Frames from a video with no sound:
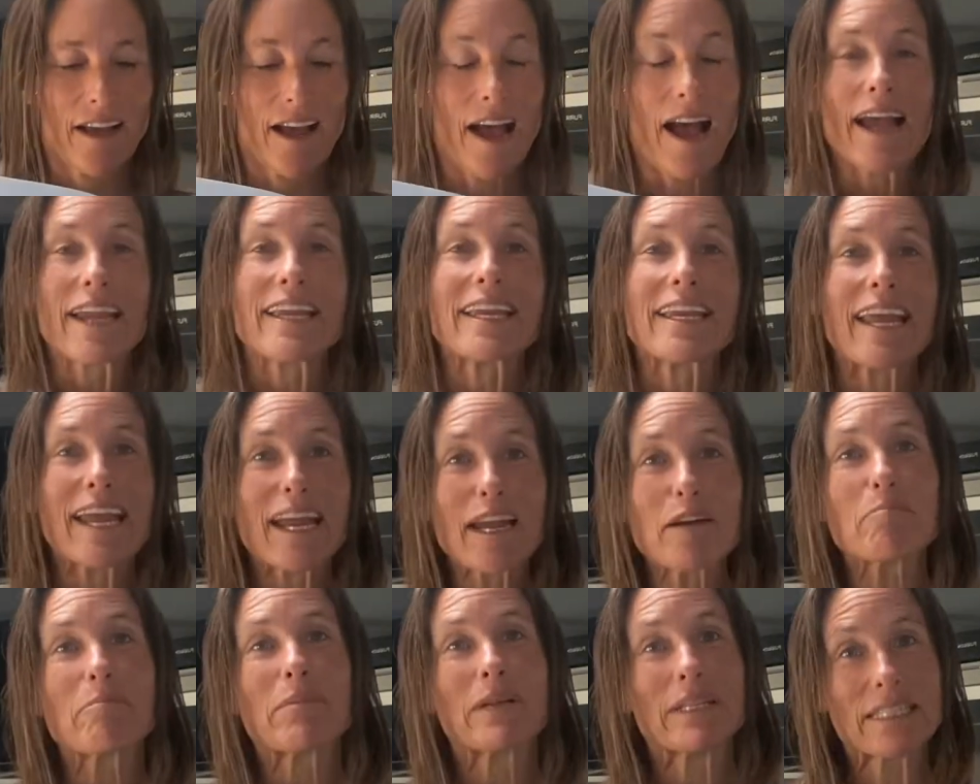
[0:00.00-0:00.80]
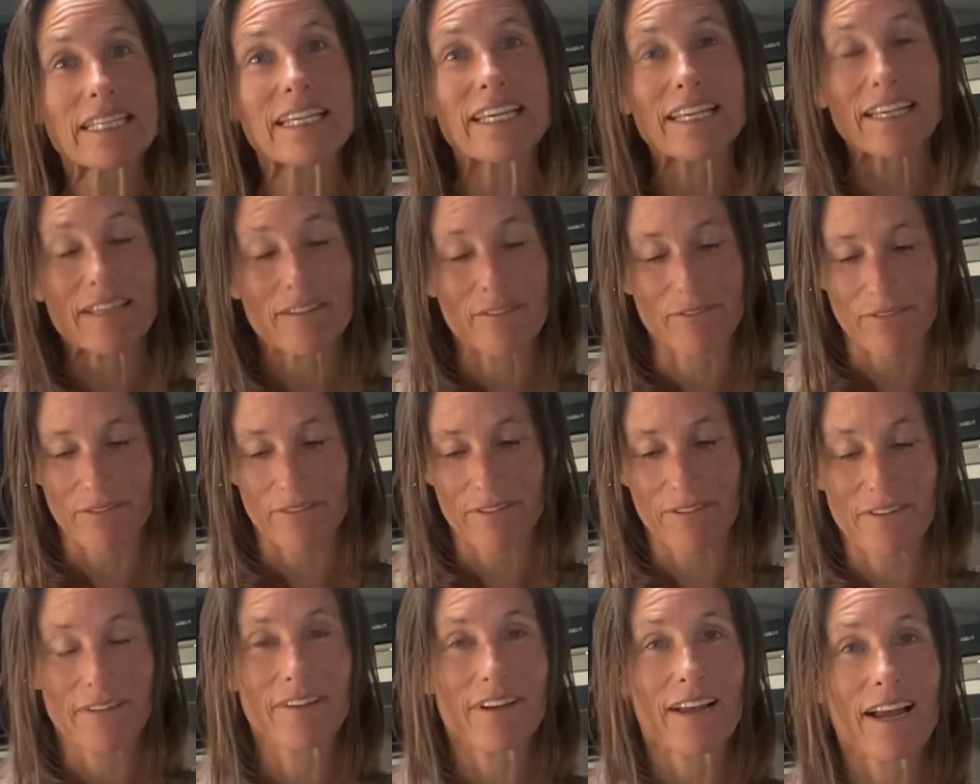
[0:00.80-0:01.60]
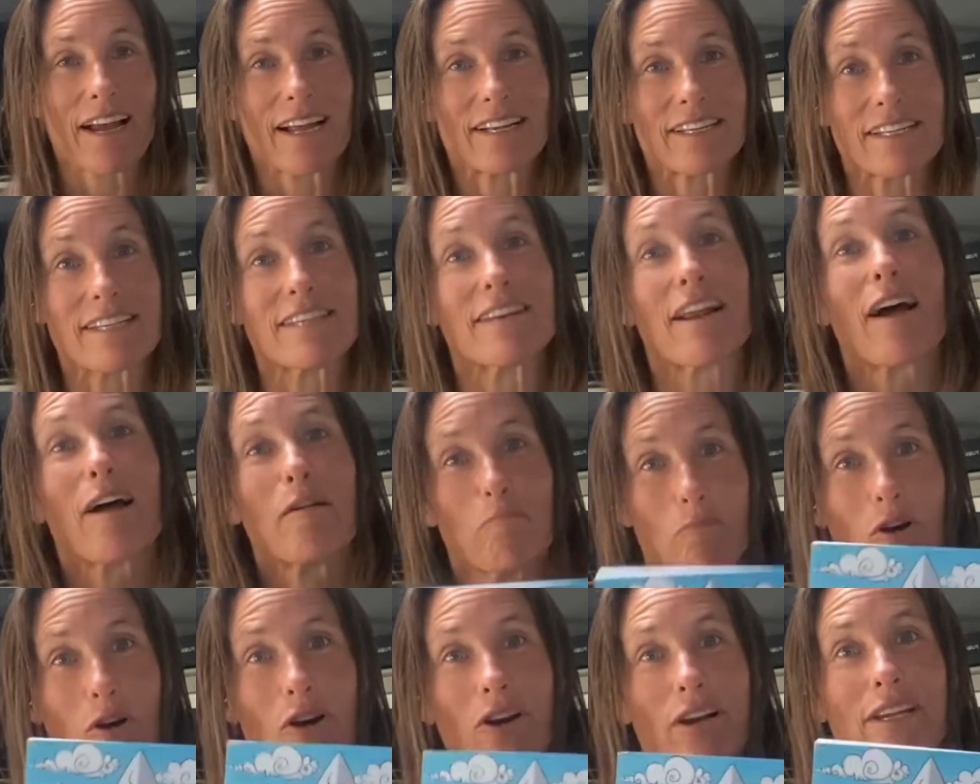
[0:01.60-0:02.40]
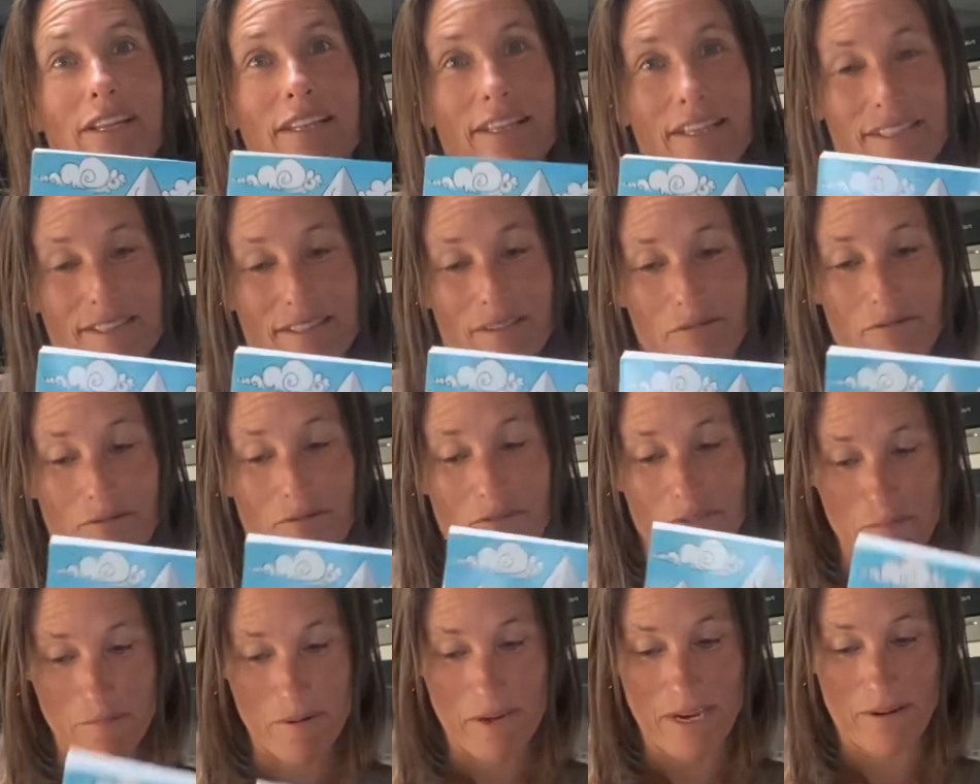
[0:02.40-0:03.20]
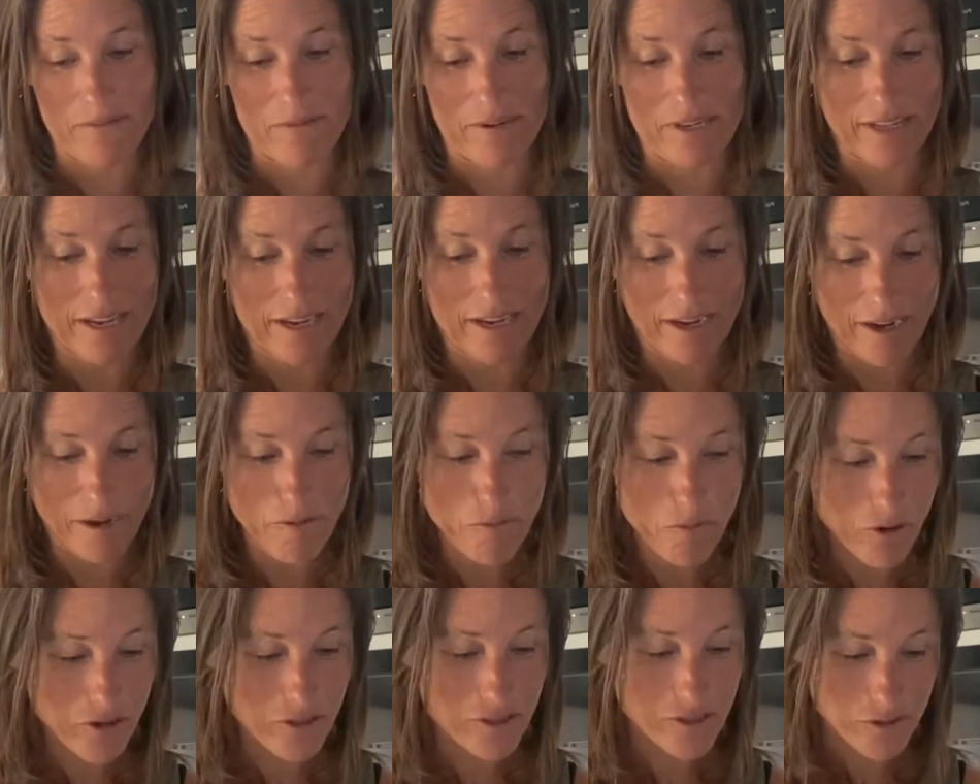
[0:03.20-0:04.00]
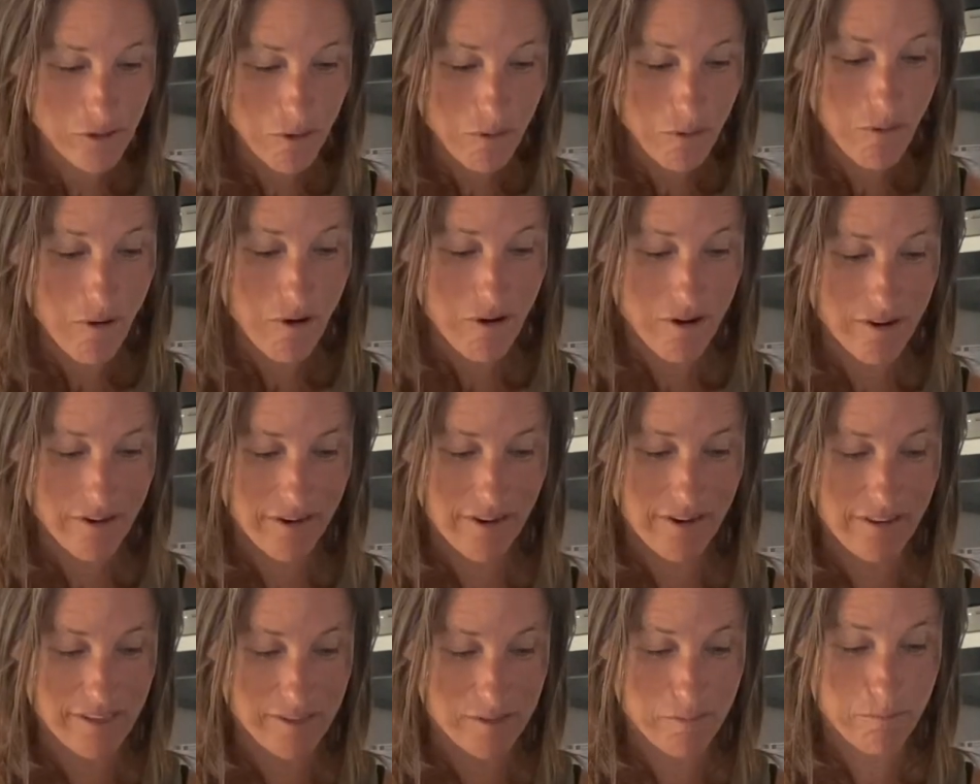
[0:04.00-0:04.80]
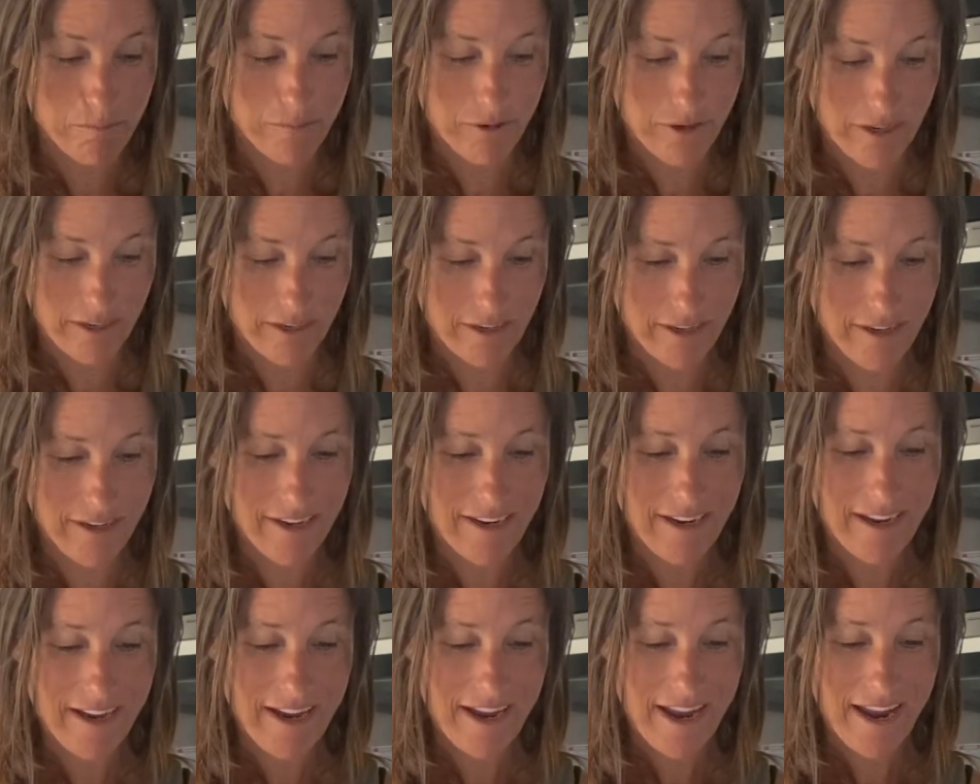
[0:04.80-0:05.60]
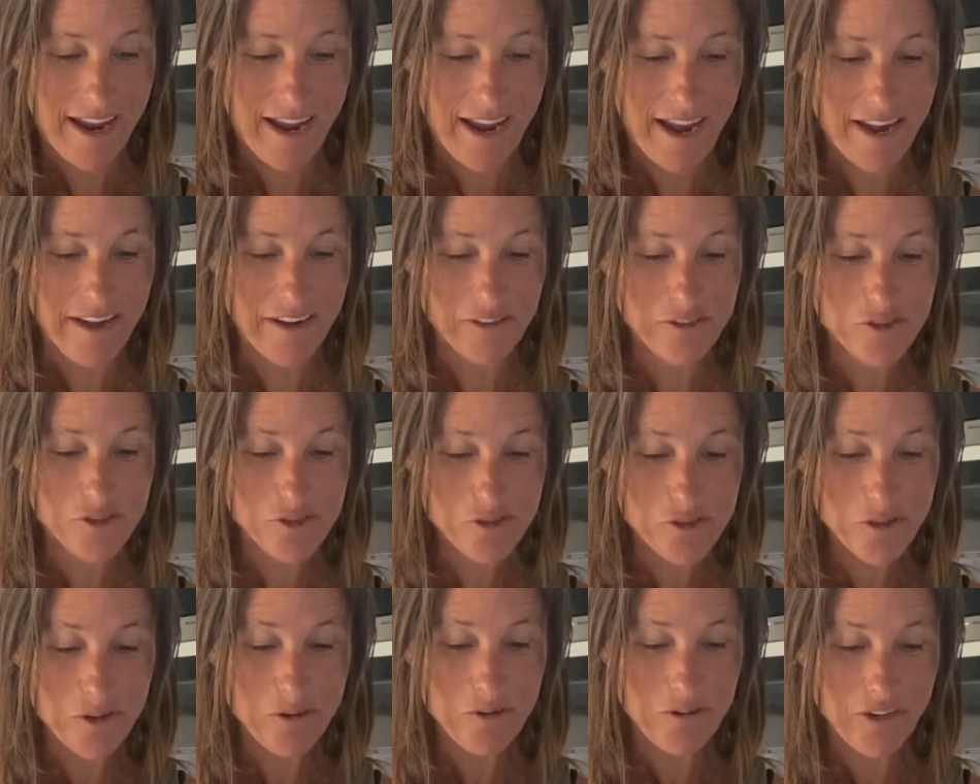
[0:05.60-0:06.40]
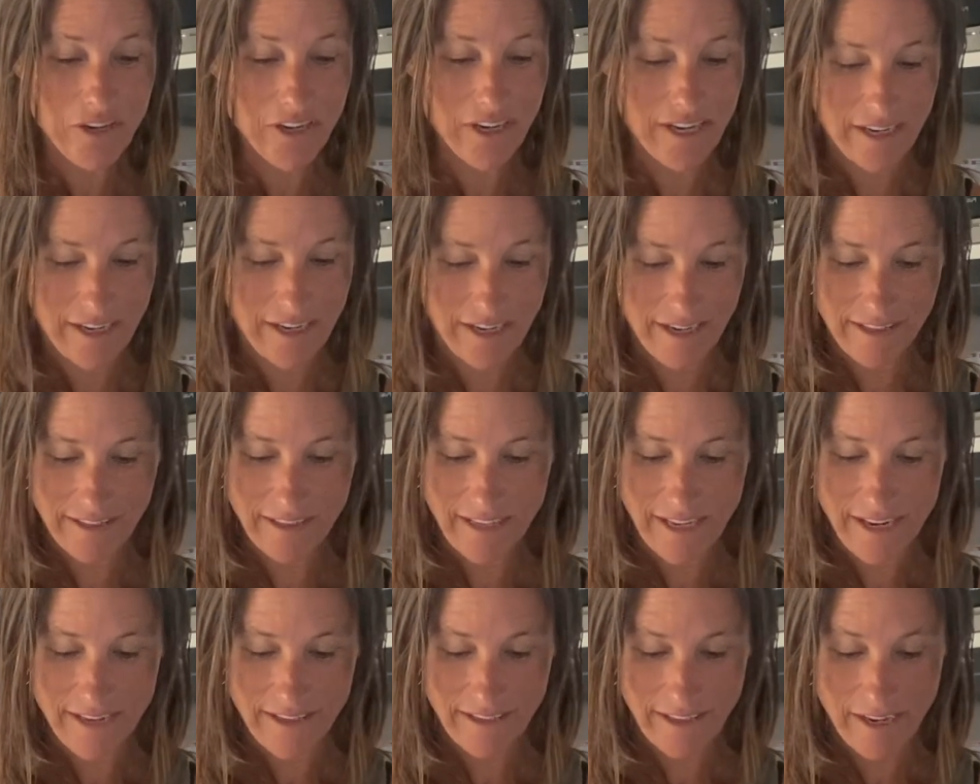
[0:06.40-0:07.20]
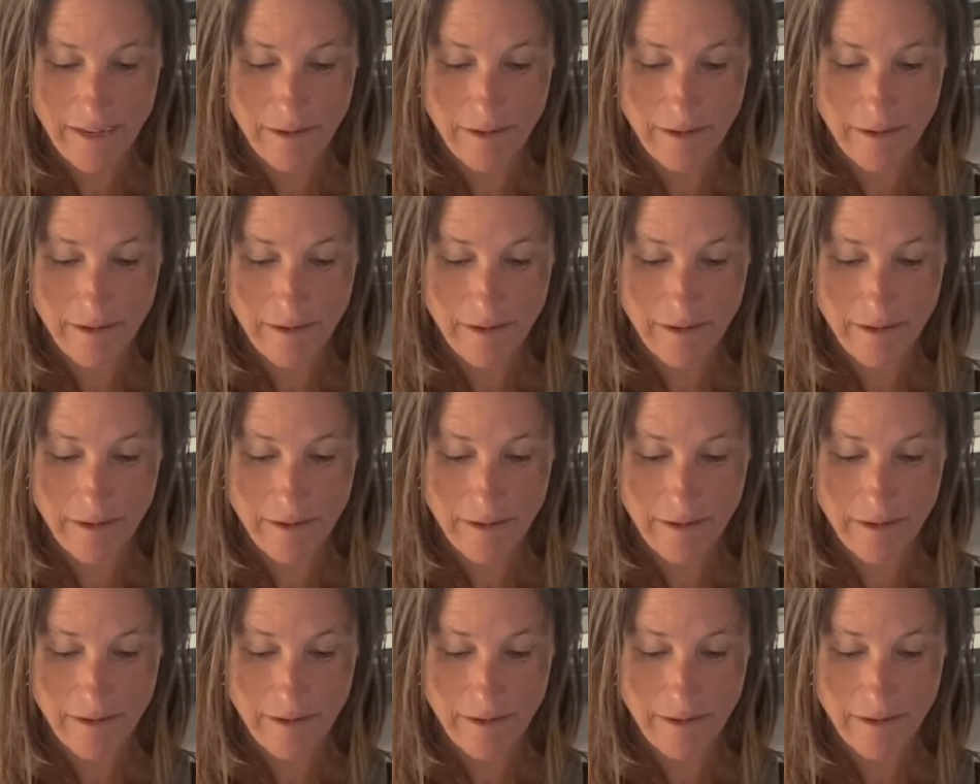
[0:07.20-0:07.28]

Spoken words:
I can't believe I did not market this to begin with. Like, I worked so hard on this book and it's so good, and I let